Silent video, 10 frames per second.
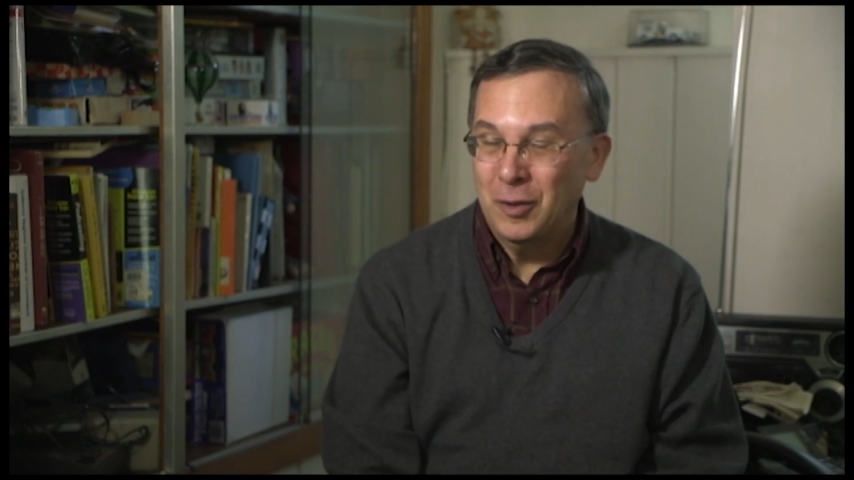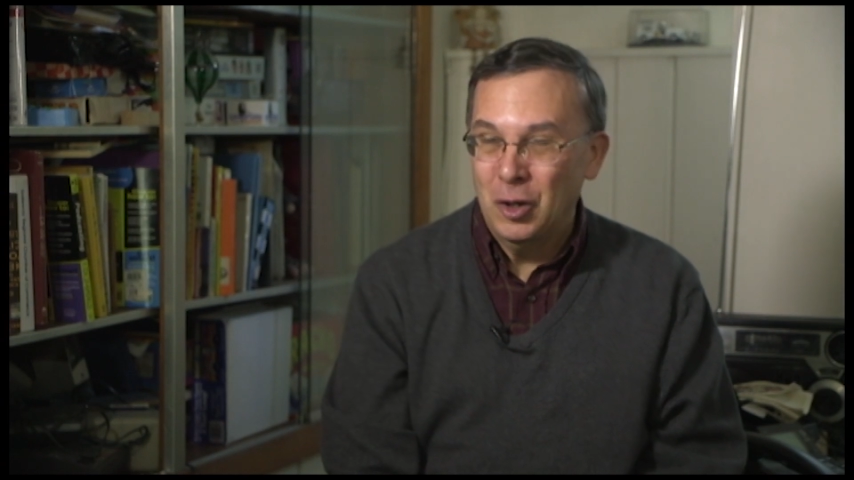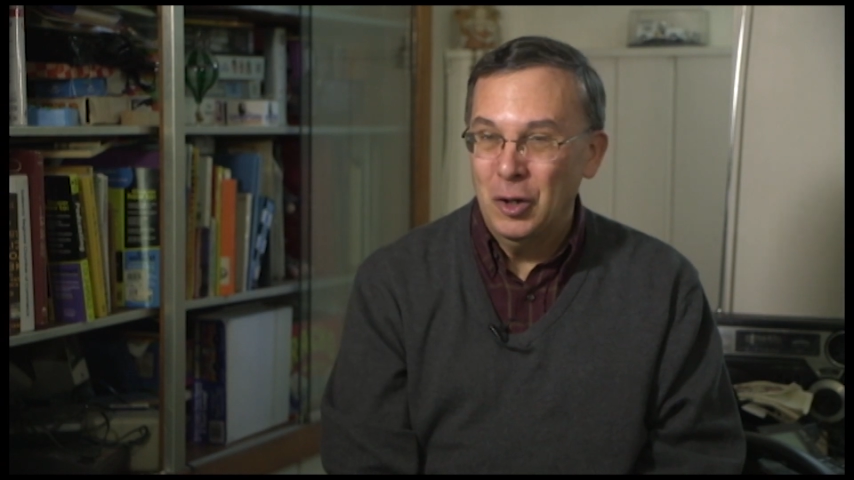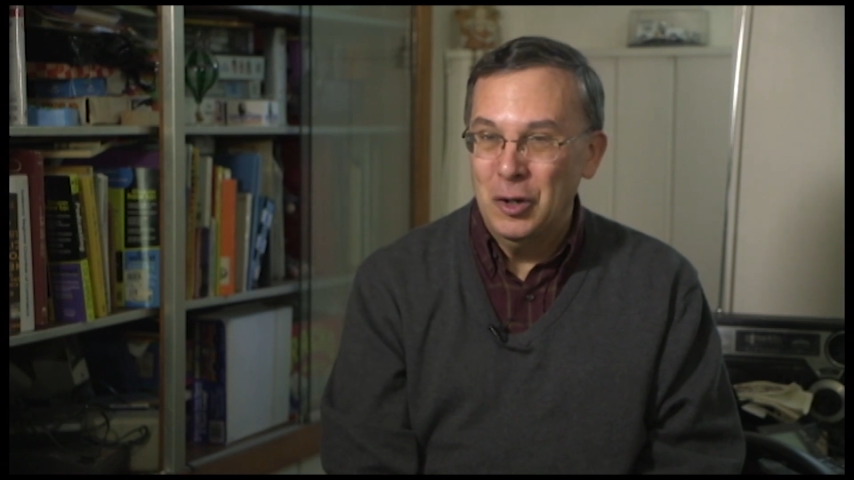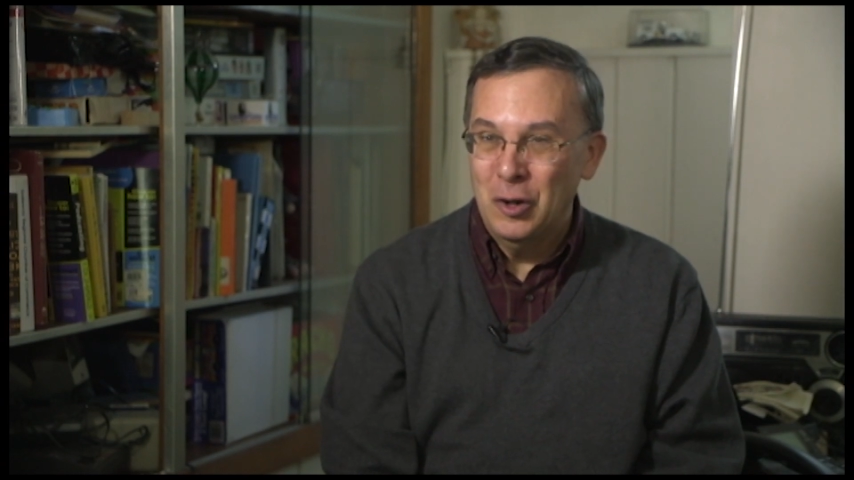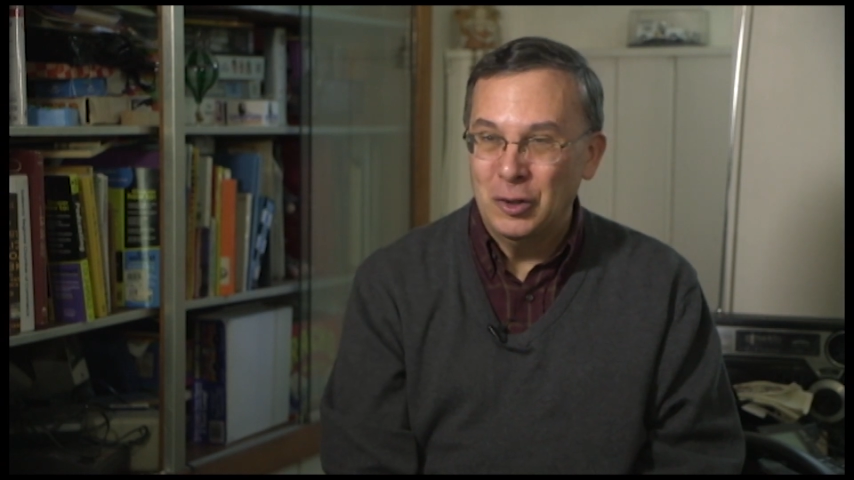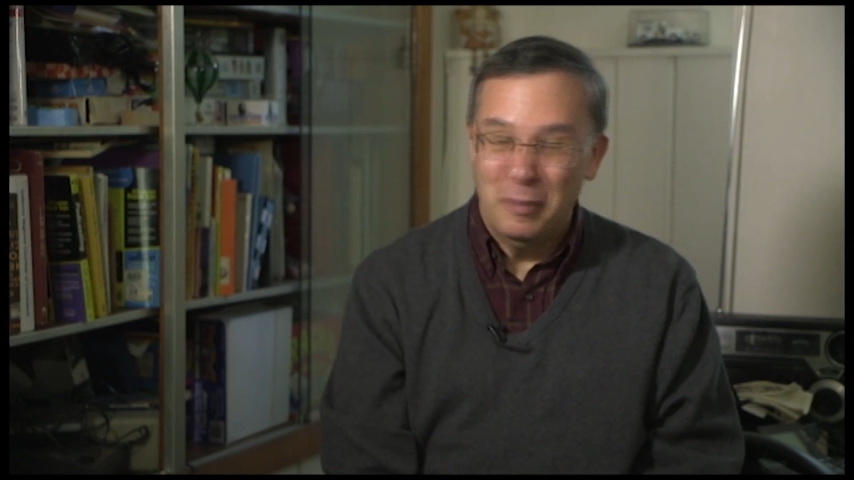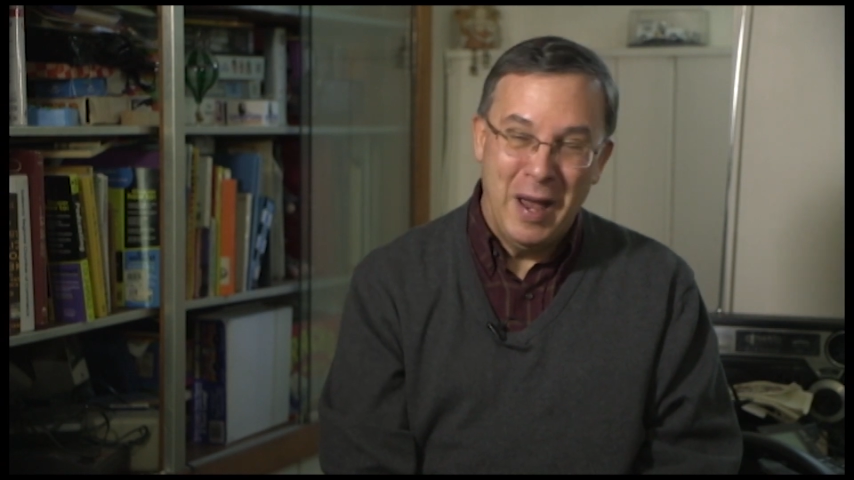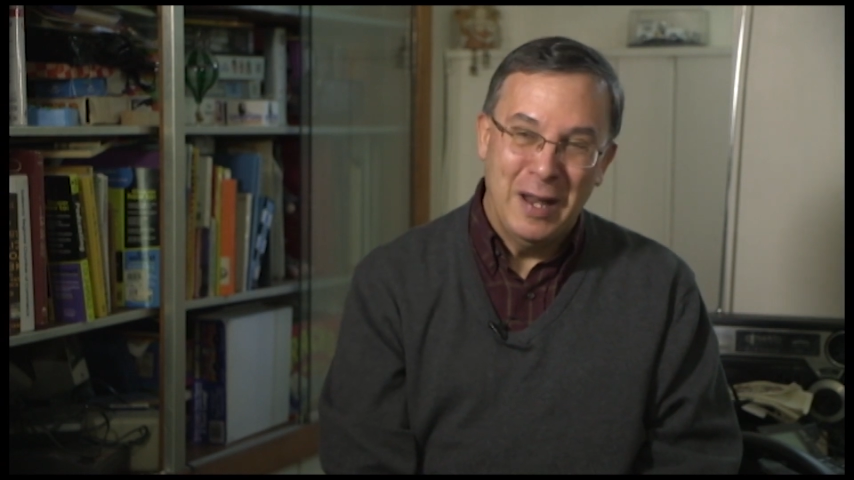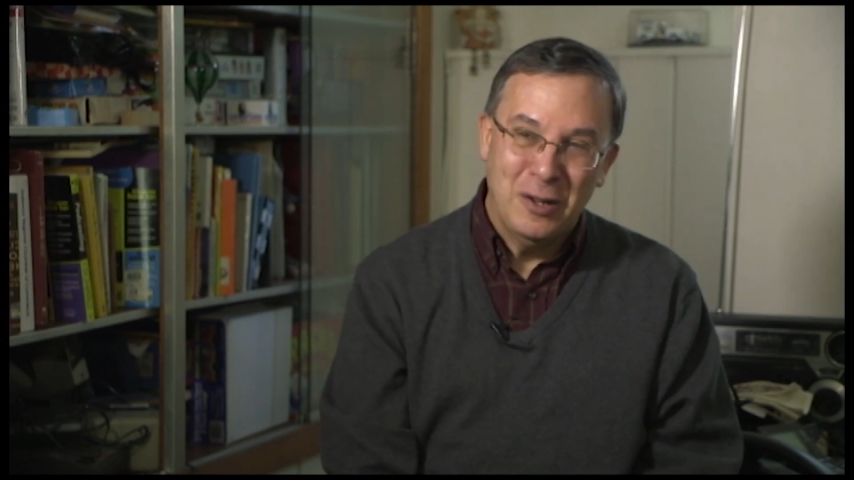good news or
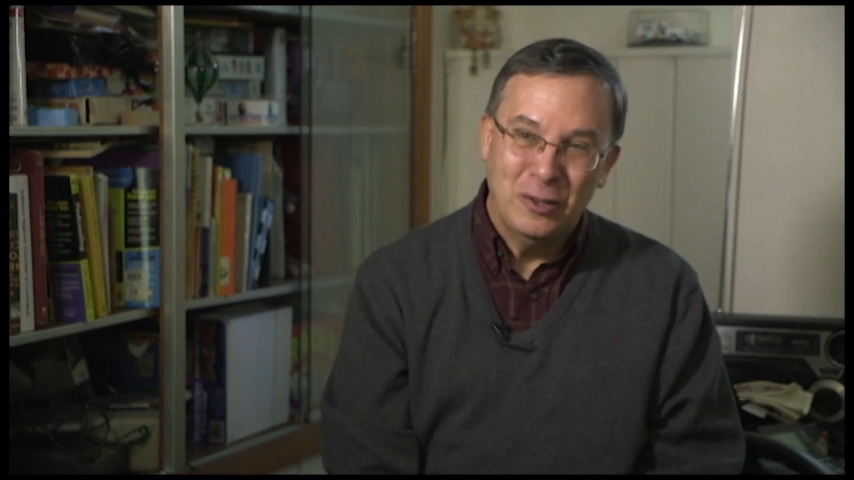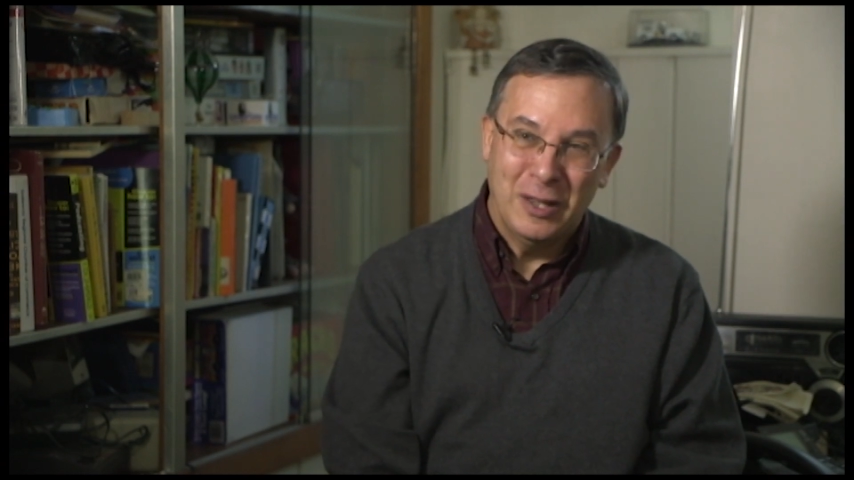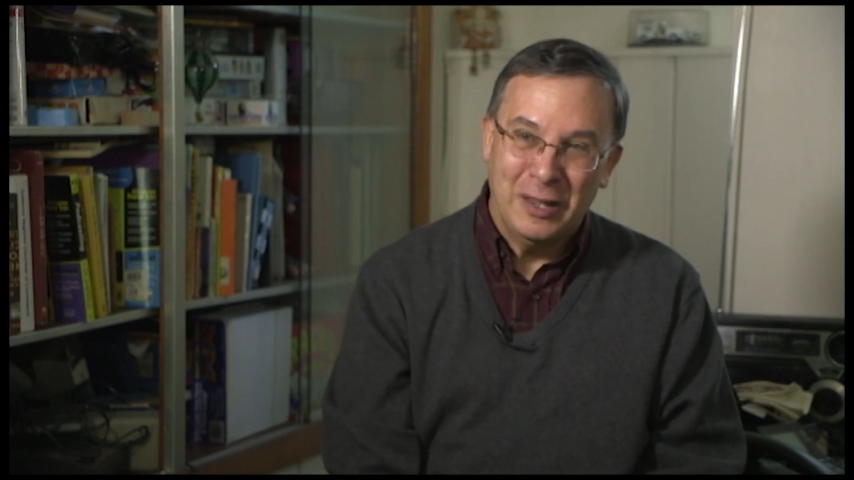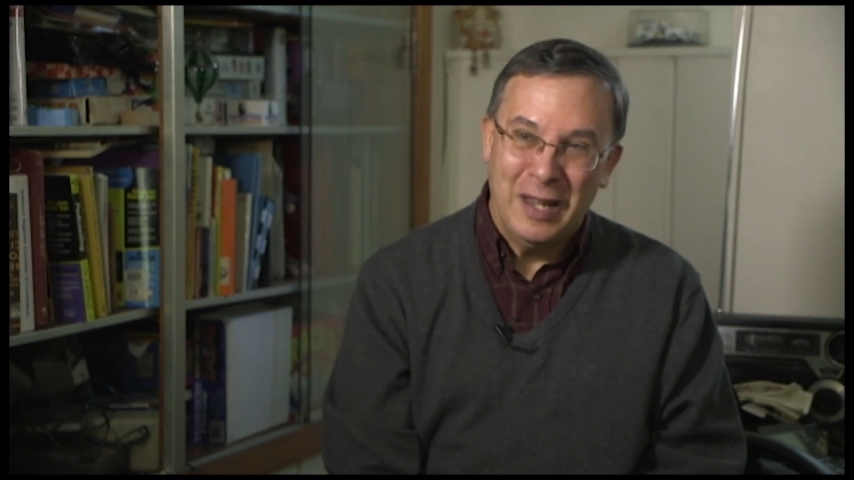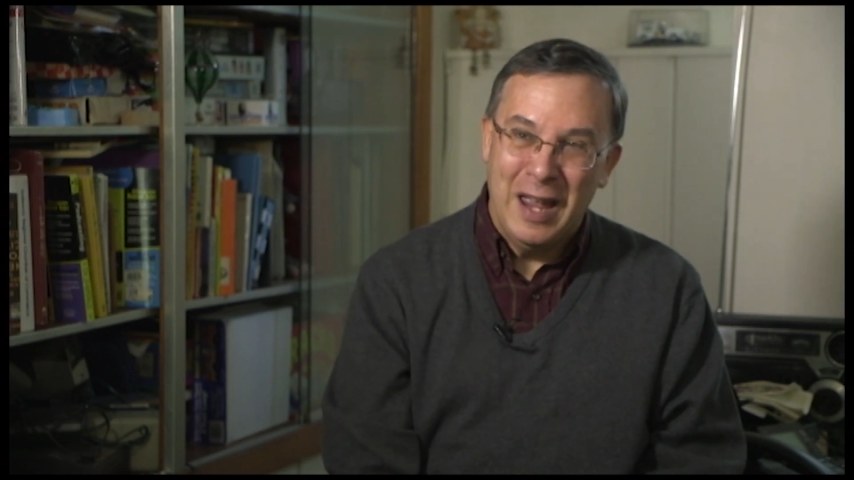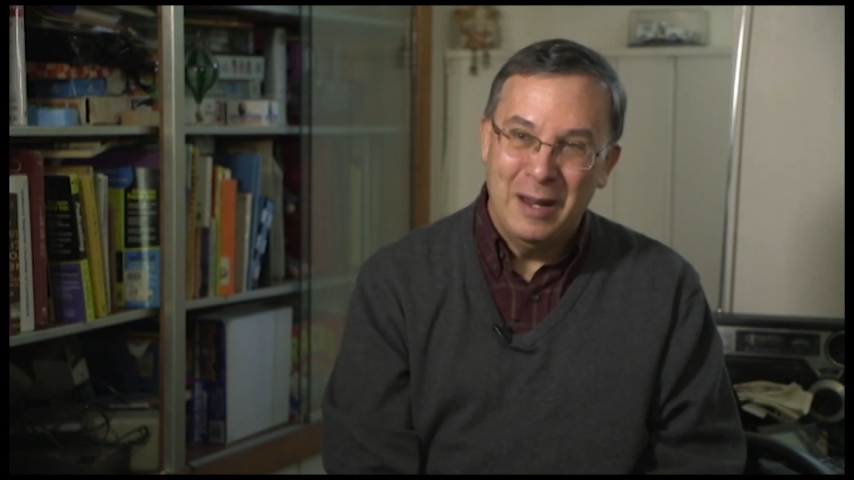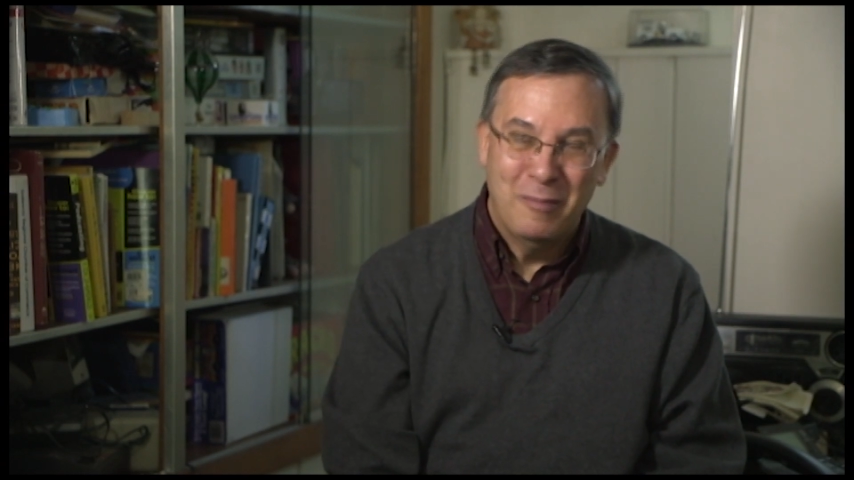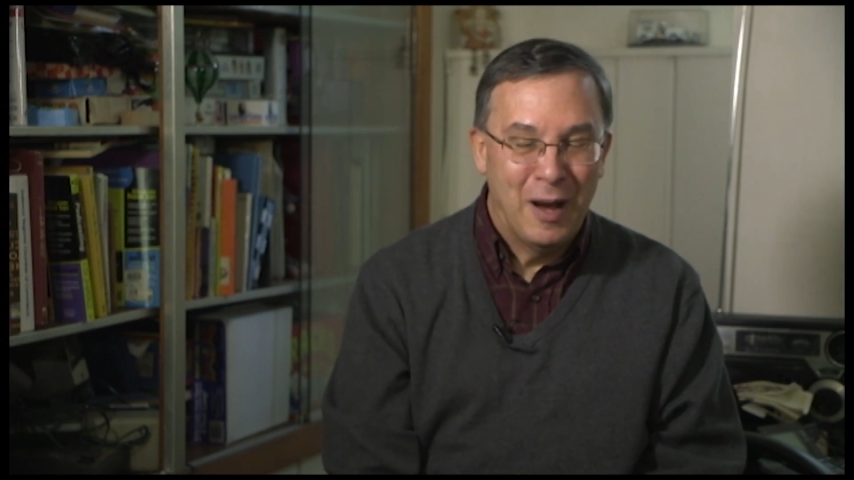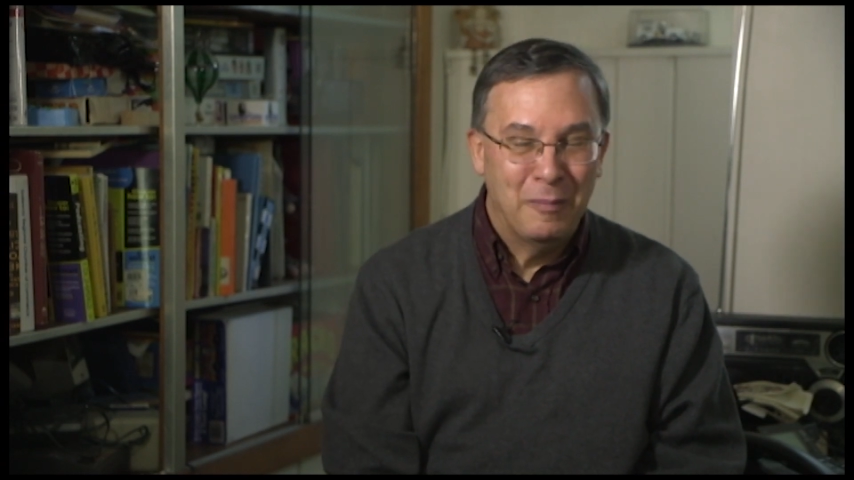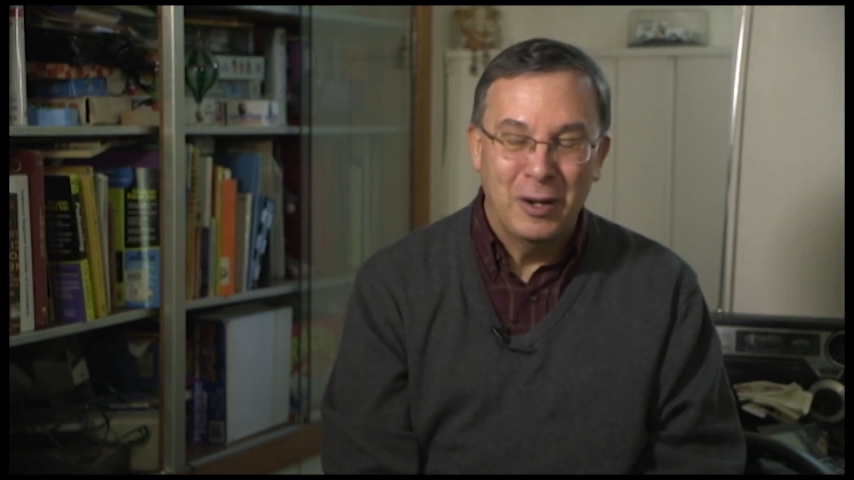bad news at the game,